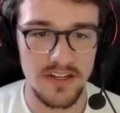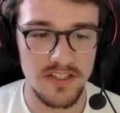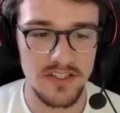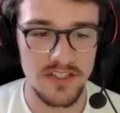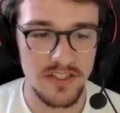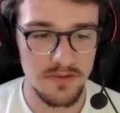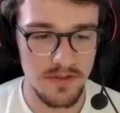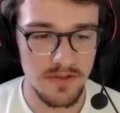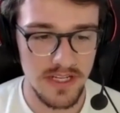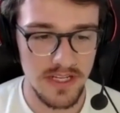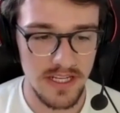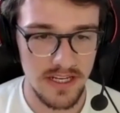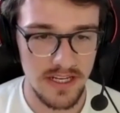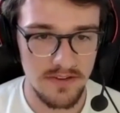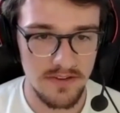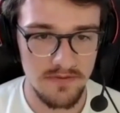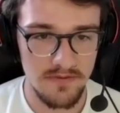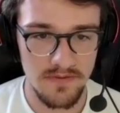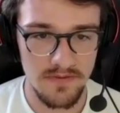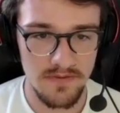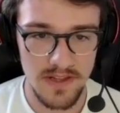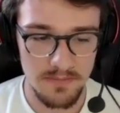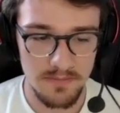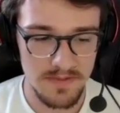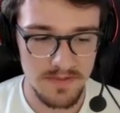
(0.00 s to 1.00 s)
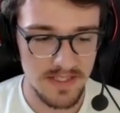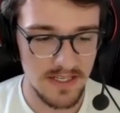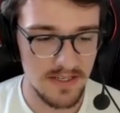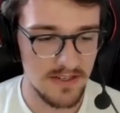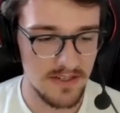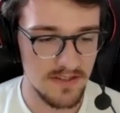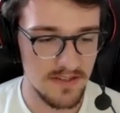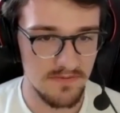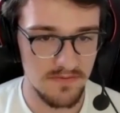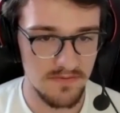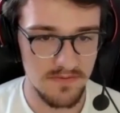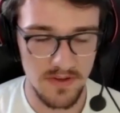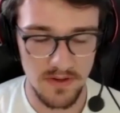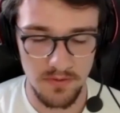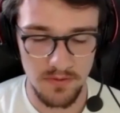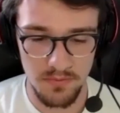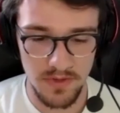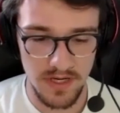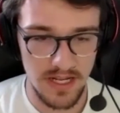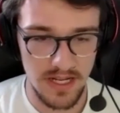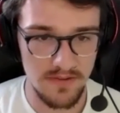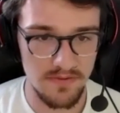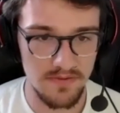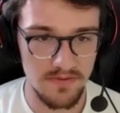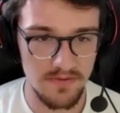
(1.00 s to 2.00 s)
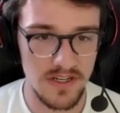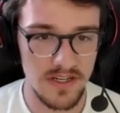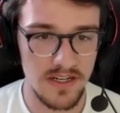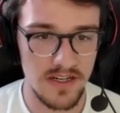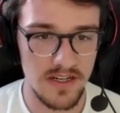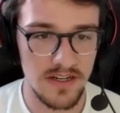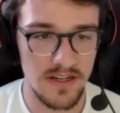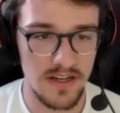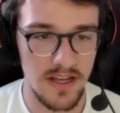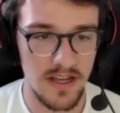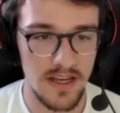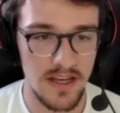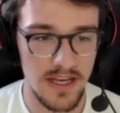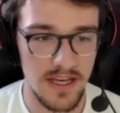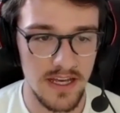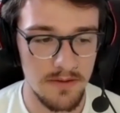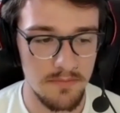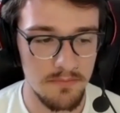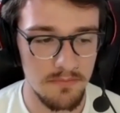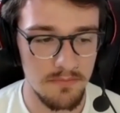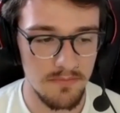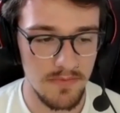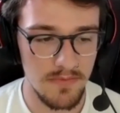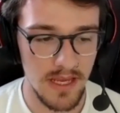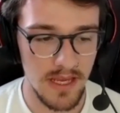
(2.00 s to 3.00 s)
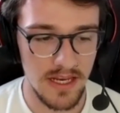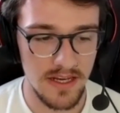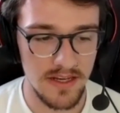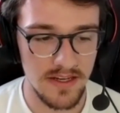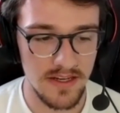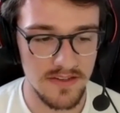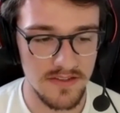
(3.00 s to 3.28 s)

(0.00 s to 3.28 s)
doing flips and whatever. And